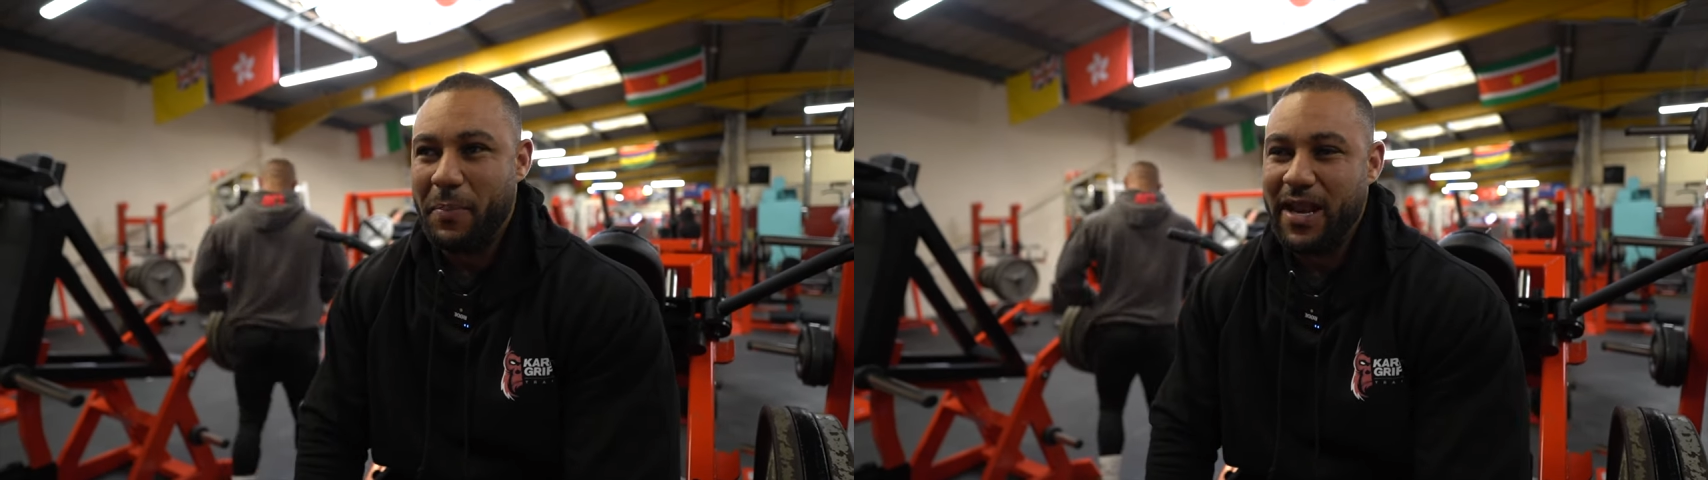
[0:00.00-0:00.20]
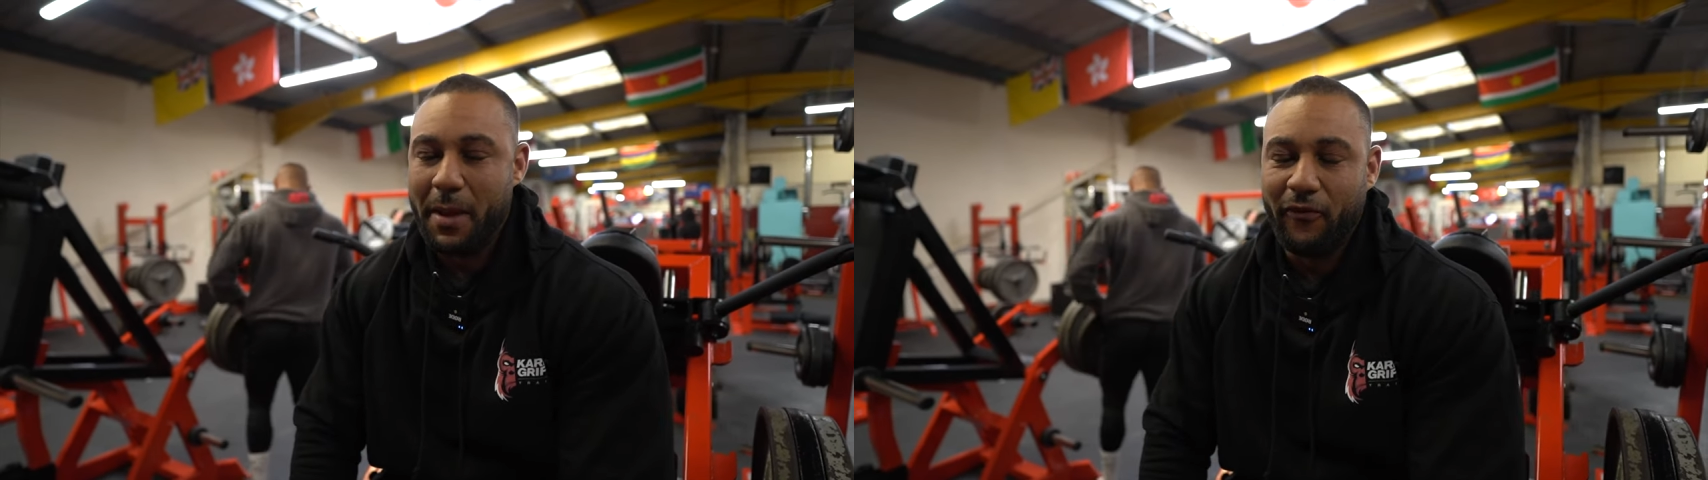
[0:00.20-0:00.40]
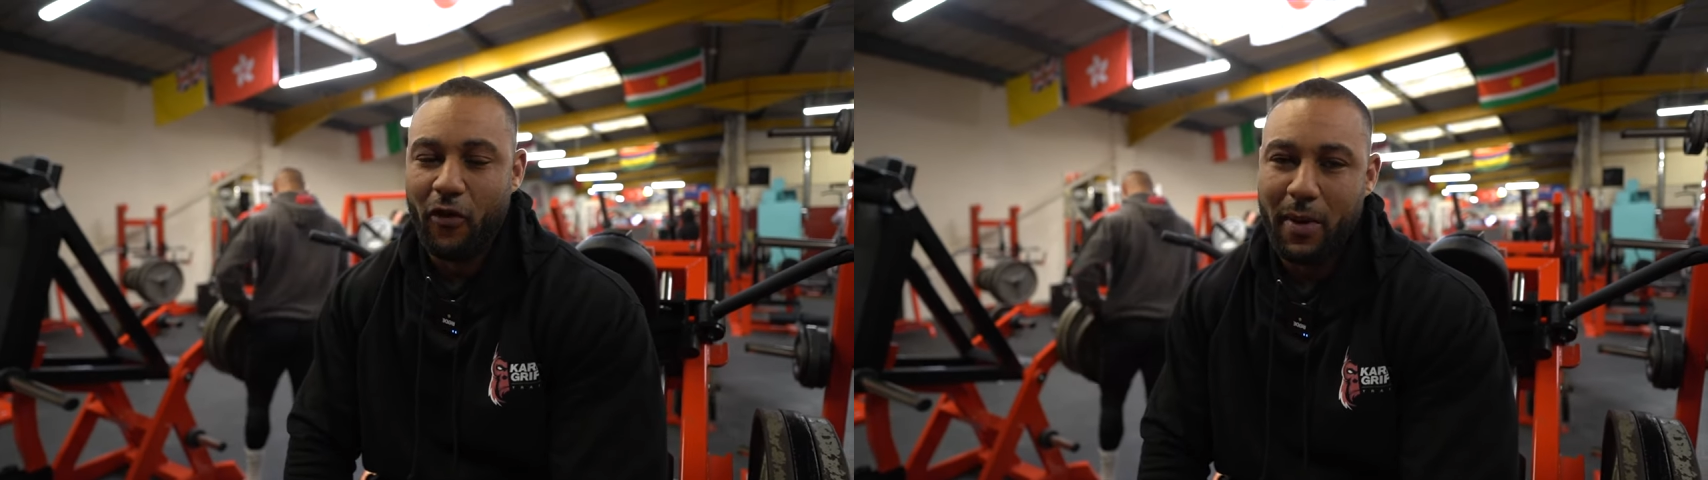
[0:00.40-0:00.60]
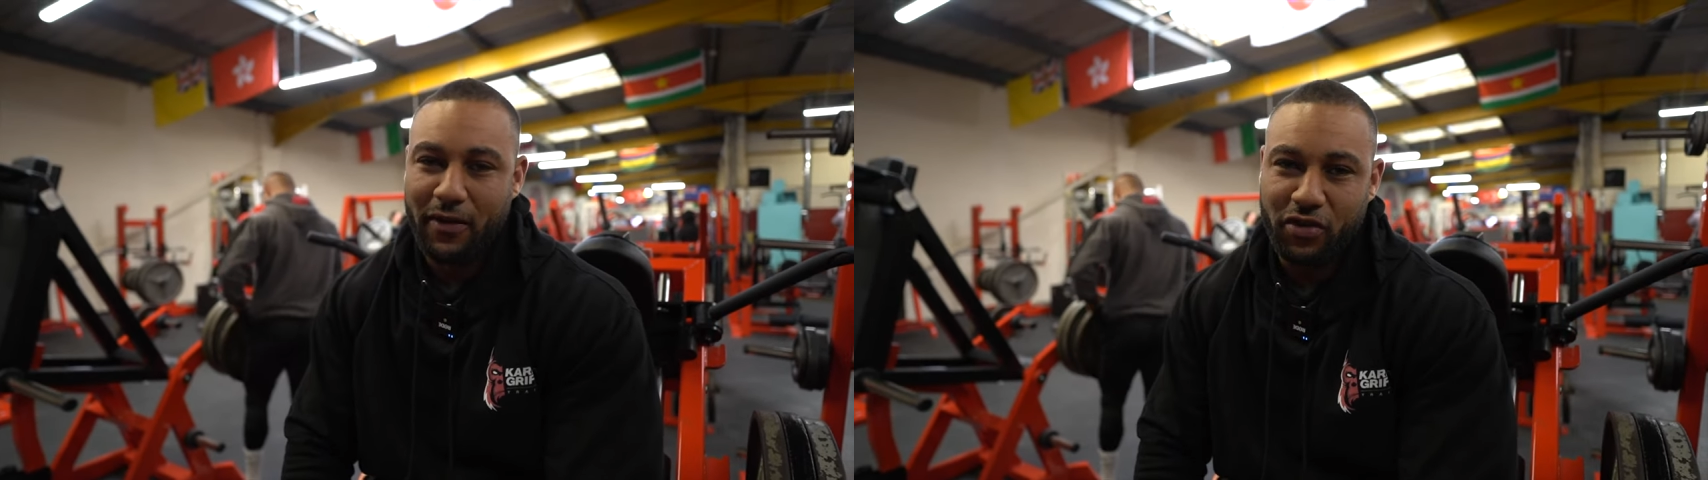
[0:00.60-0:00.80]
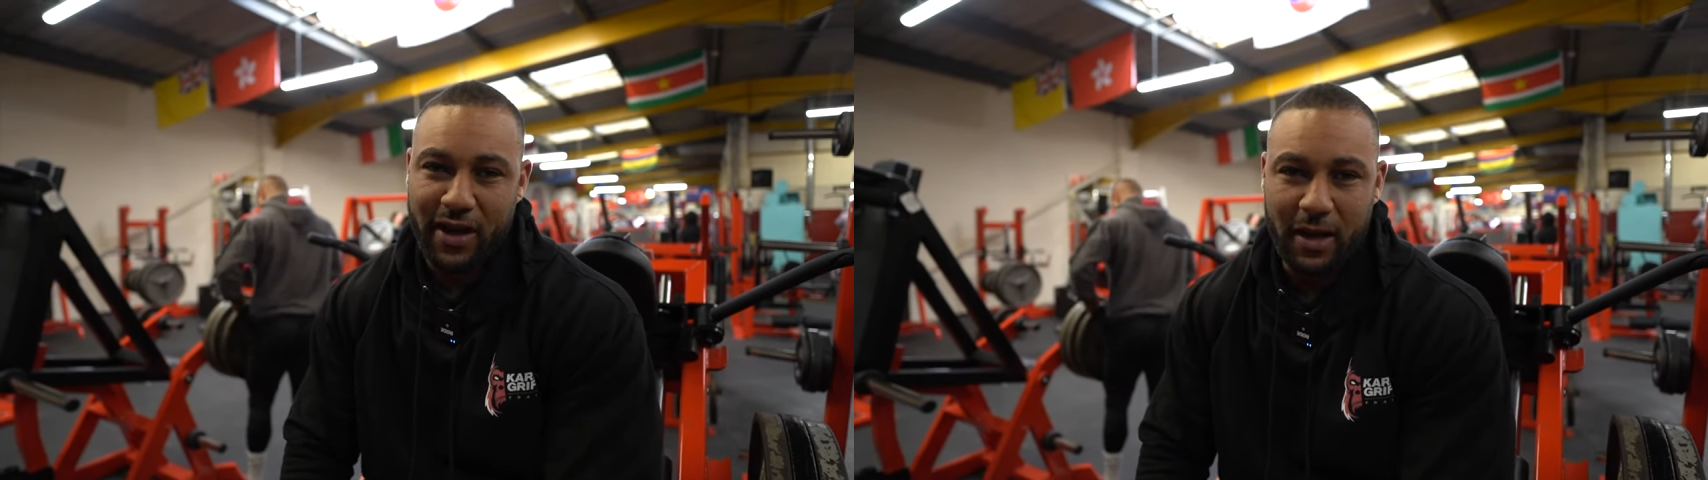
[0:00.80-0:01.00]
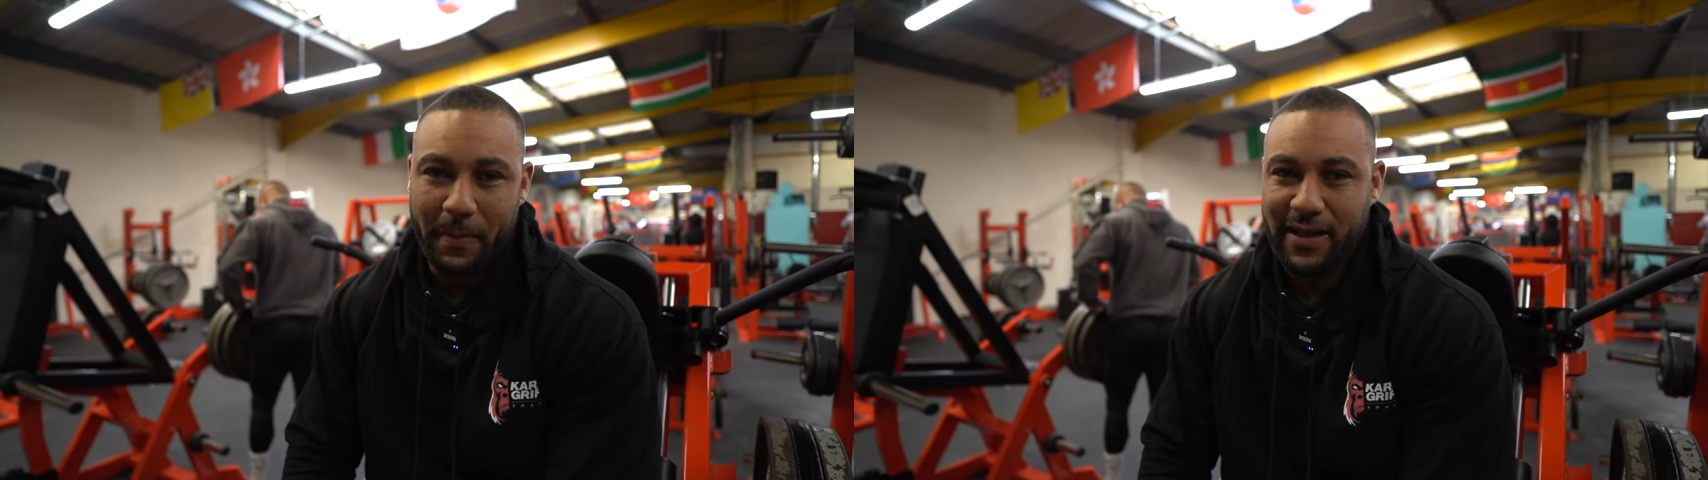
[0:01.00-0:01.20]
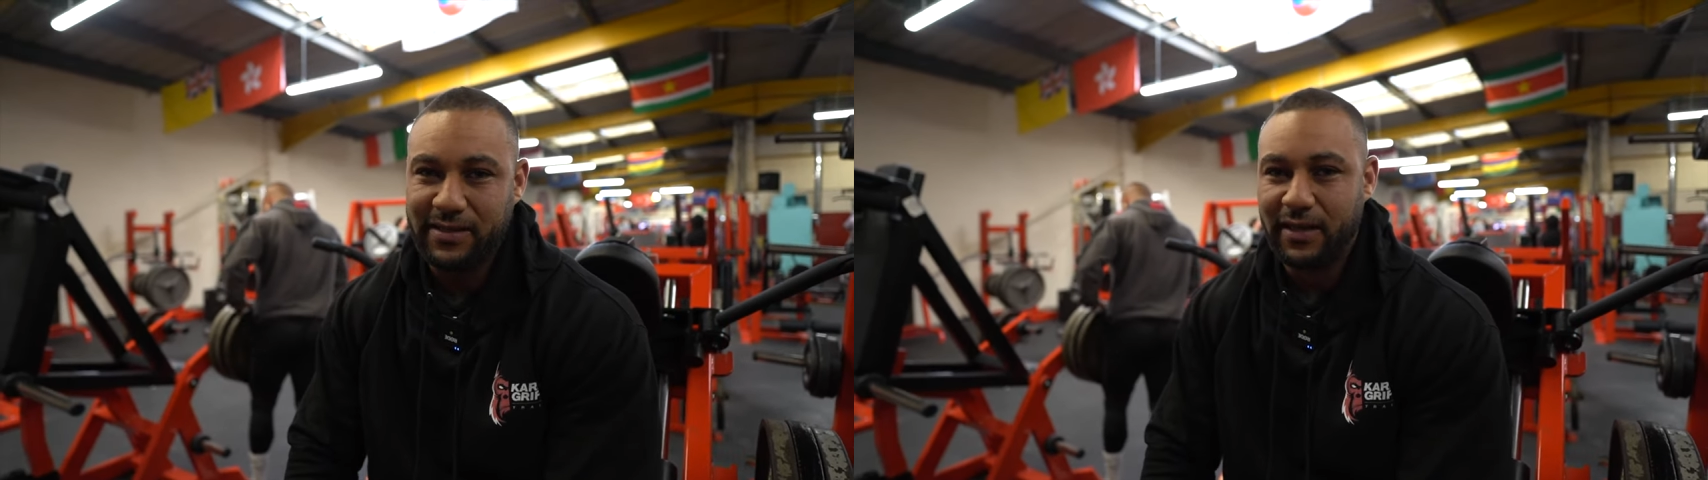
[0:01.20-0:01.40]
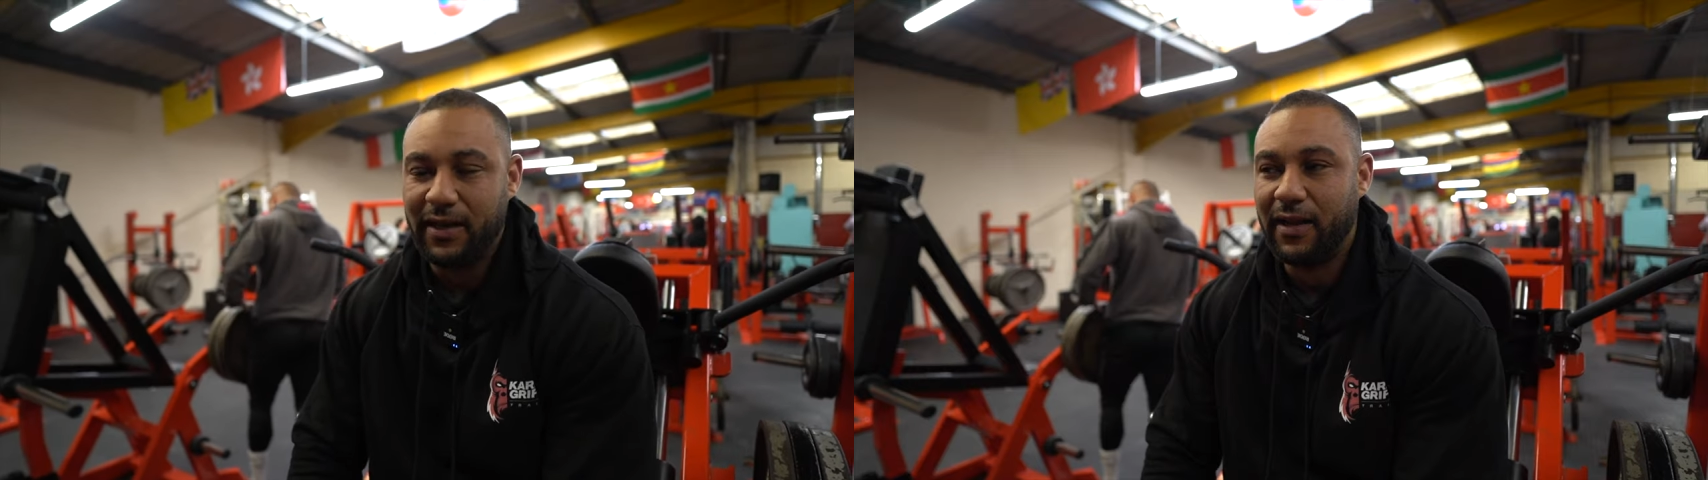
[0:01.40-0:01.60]
been there before where I've trained in the past
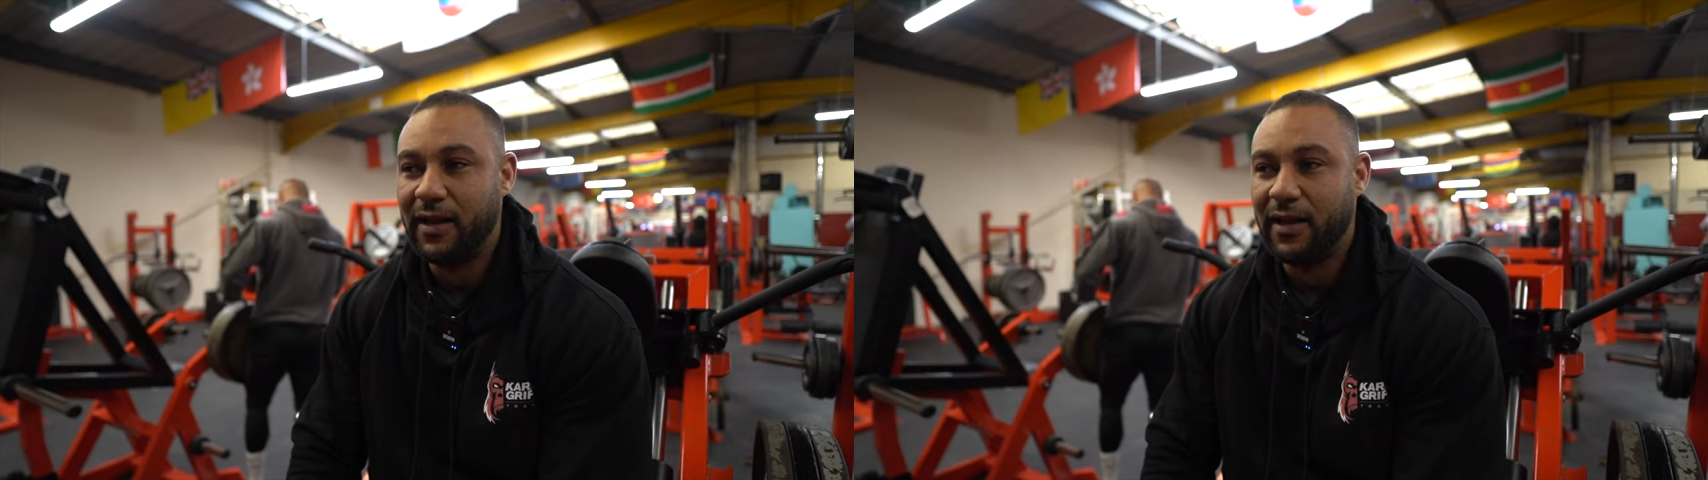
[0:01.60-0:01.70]
and